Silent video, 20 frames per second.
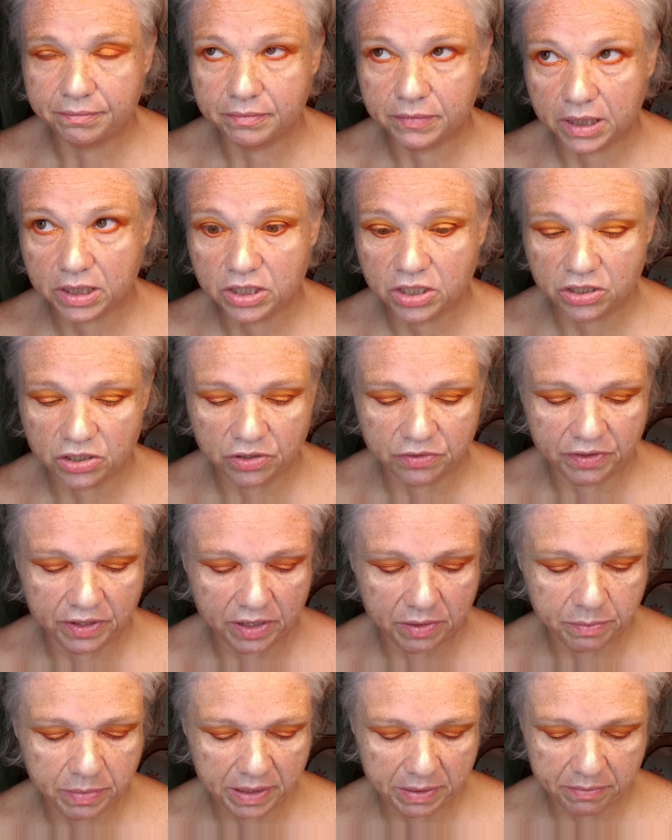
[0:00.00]
blushes are
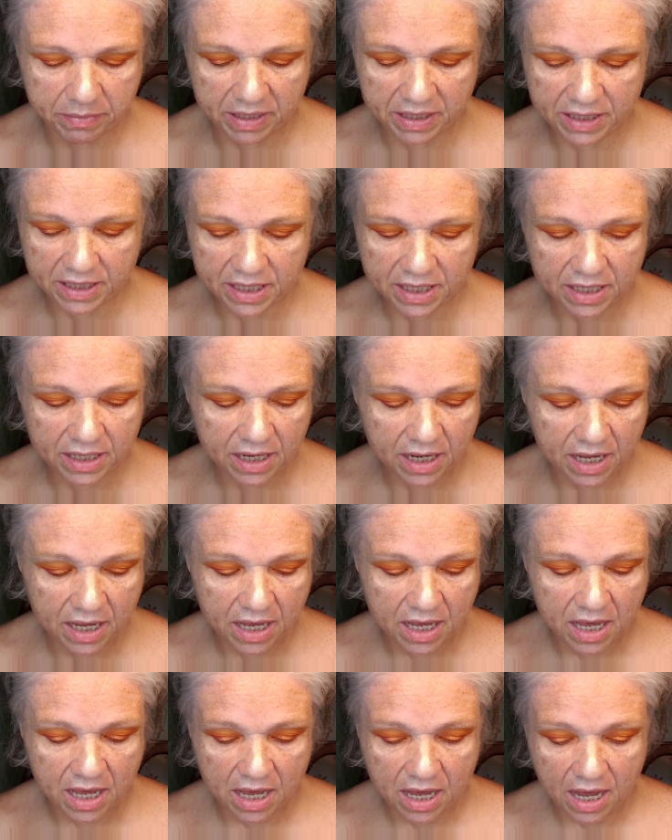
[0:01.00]
very pigmented.
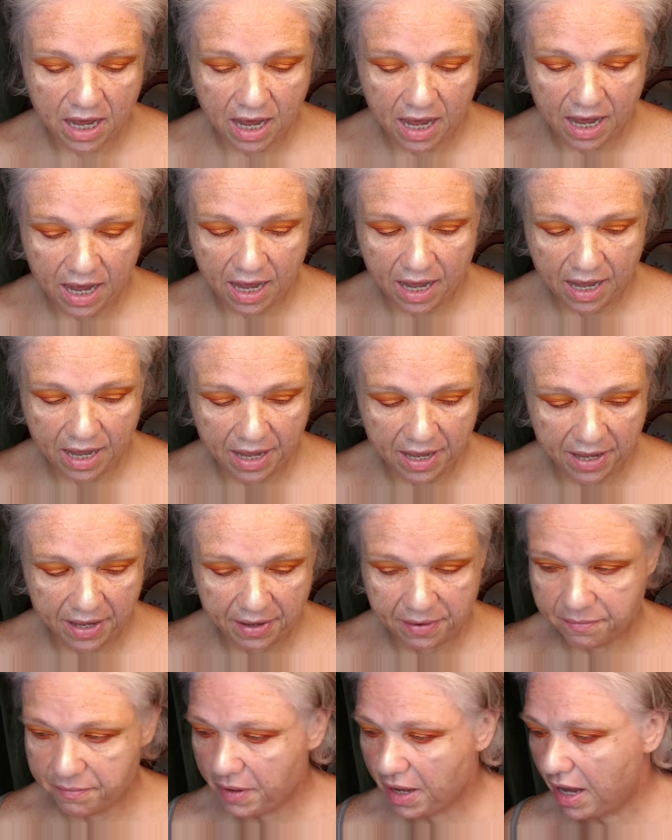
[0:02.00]

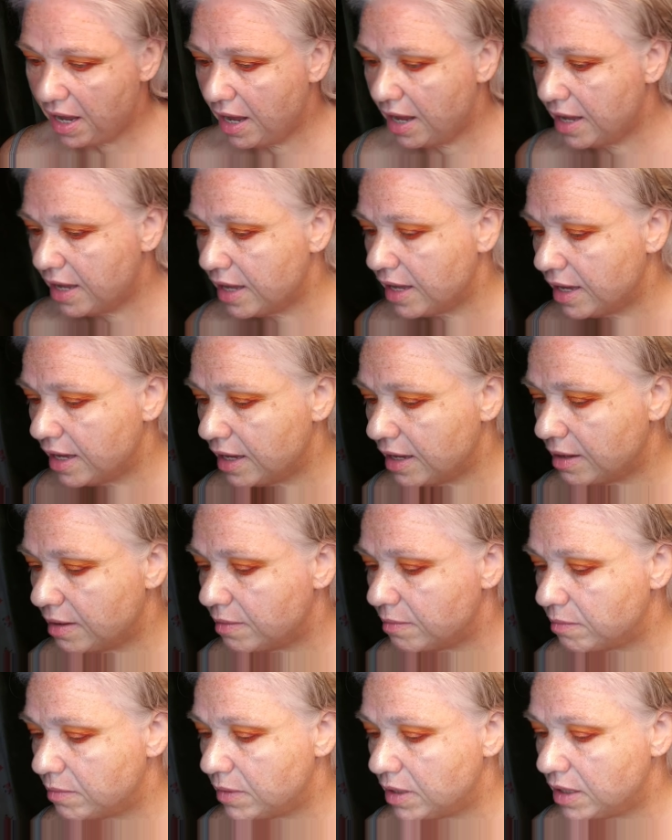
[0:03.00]
I
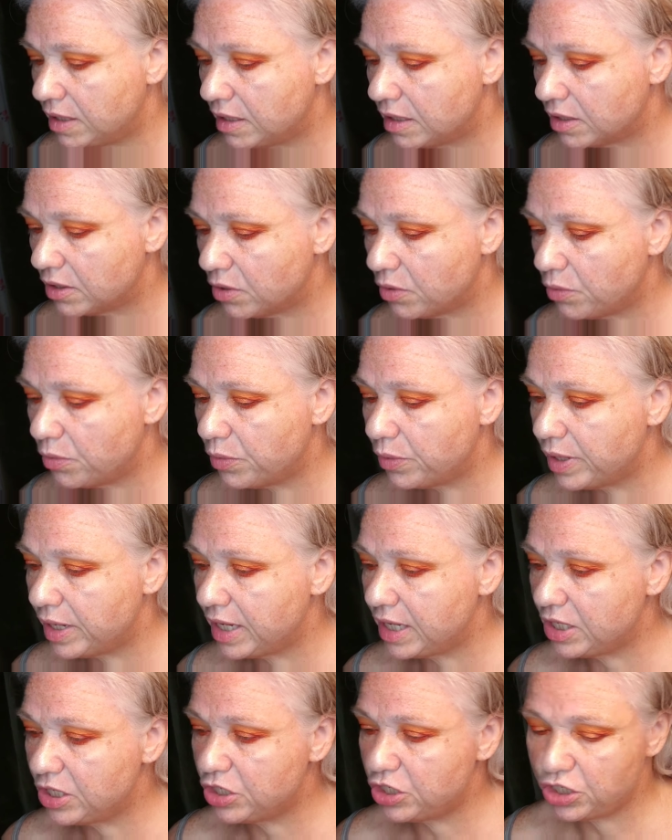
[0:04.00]
am
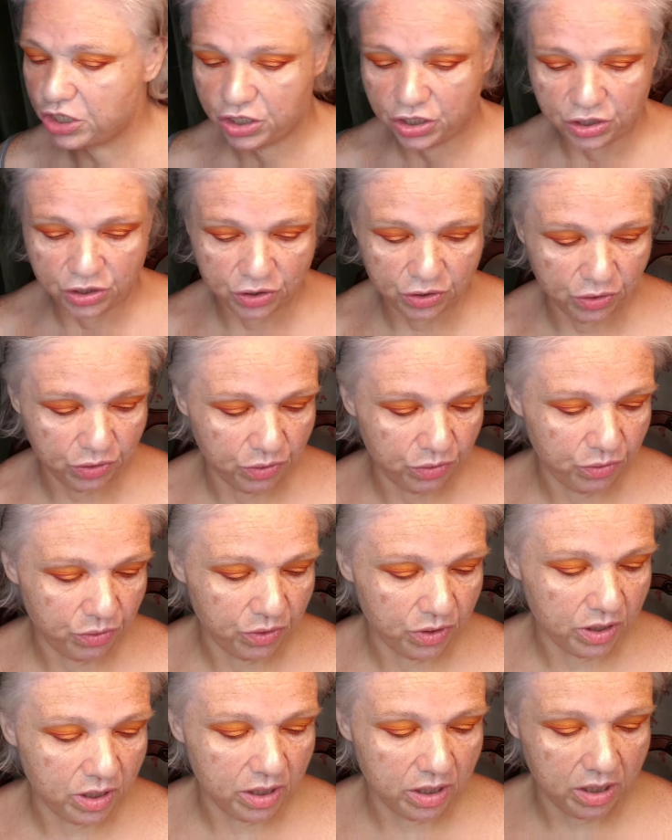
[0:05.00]
going to,
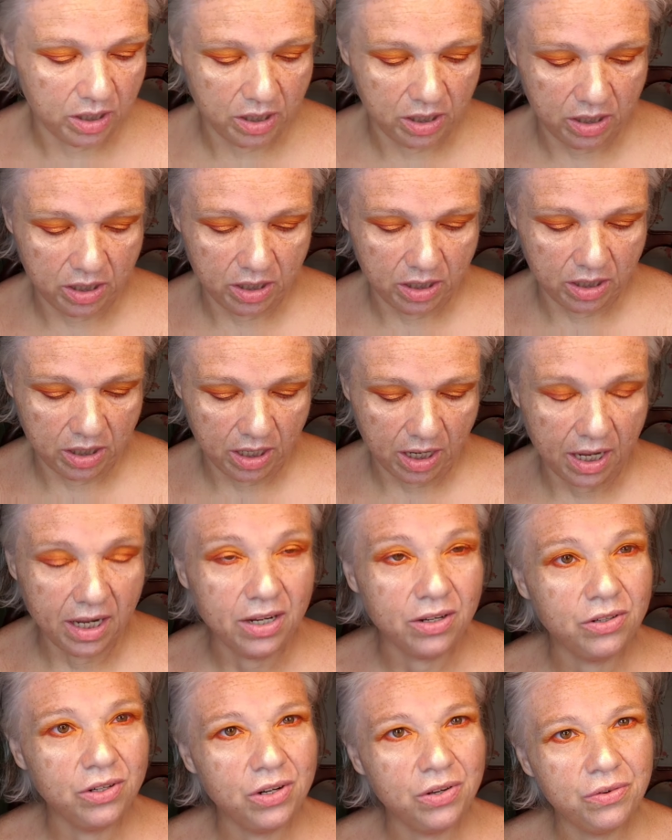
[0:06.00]
I
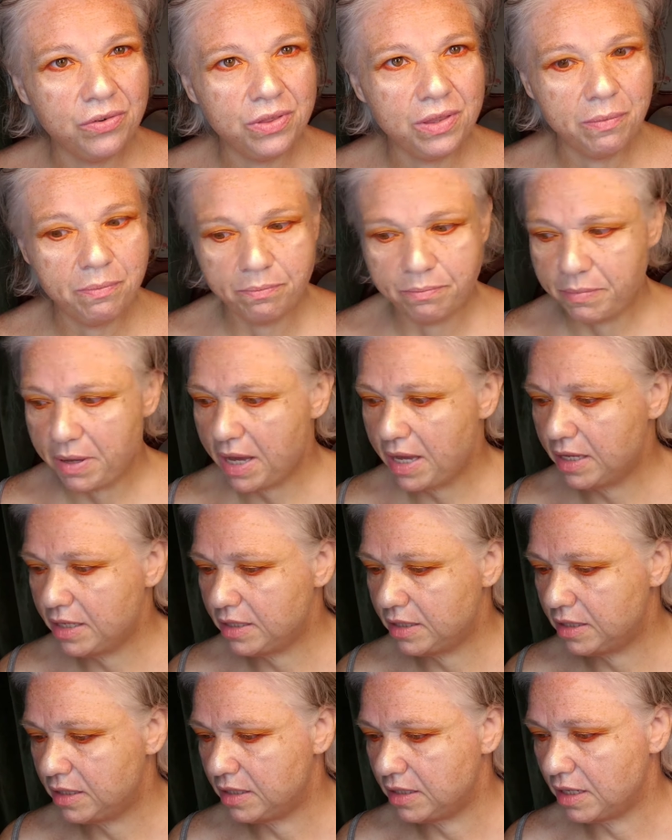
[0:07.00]
don't know the
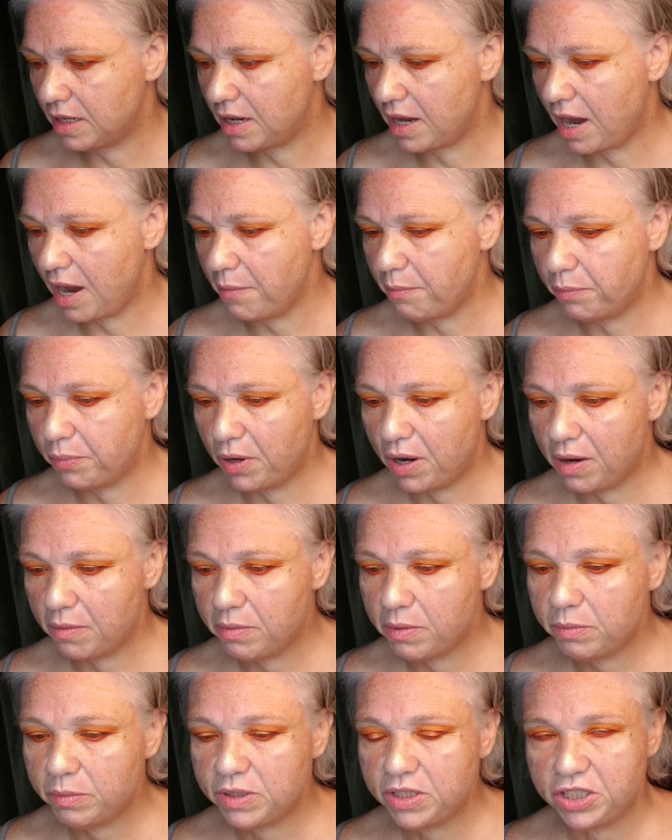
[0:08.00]
best, I
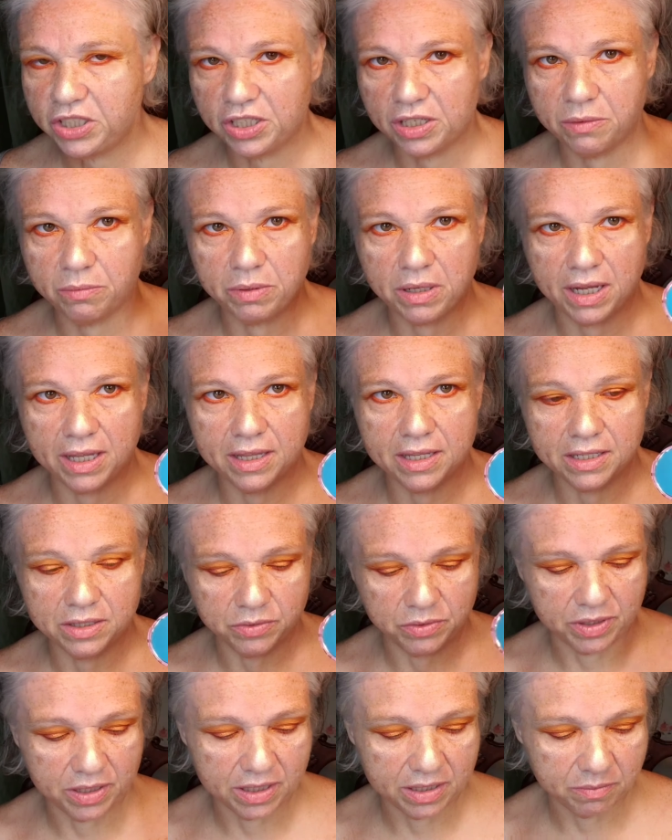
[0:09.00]
probably should apply this
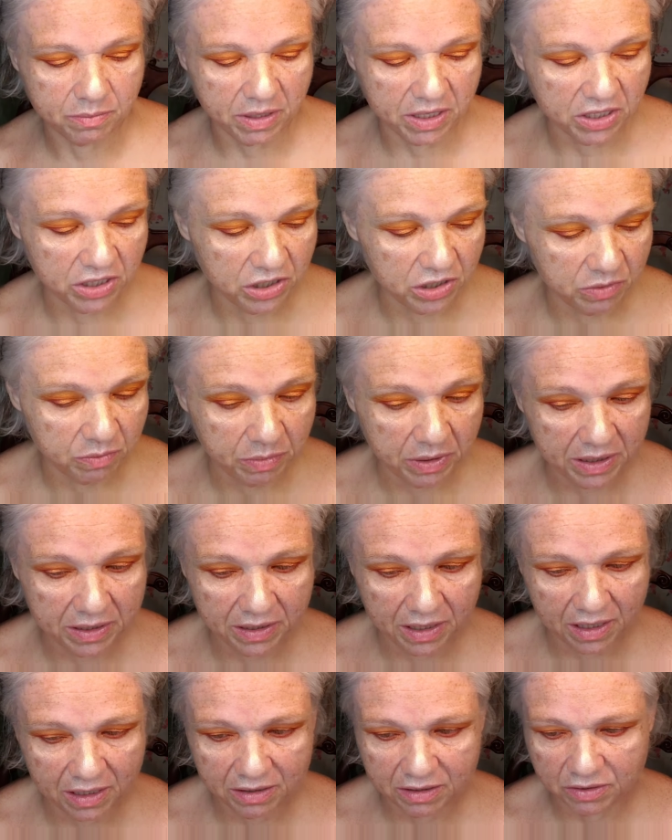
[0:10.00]
with a sponge, but
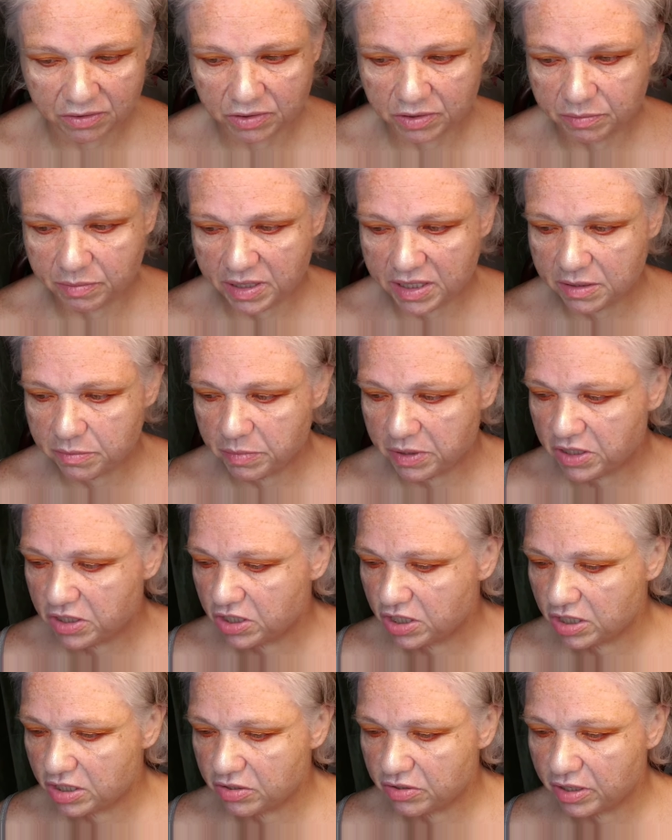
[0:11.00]
I don't know where my sponge
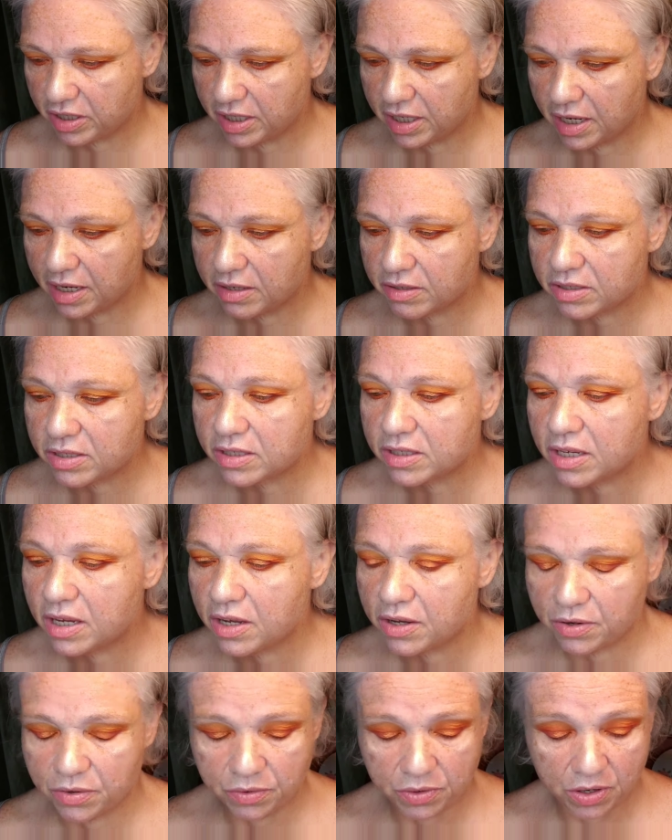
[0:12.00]
is right now.
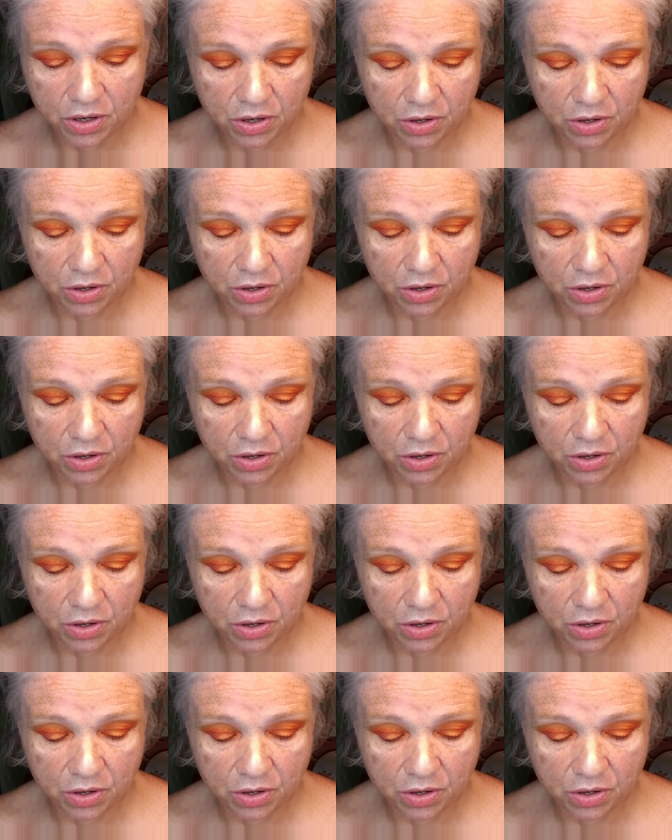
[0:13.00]
So